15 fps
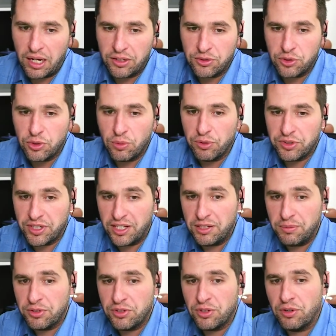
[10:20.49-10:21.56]
Consumer
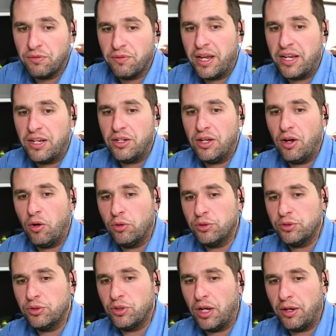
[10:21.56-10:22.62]
Sentiment Survey
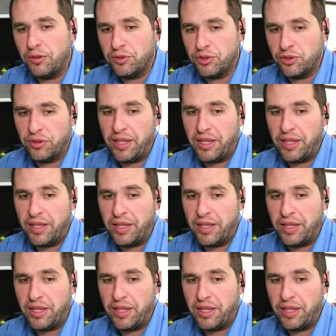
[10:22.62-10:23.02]
also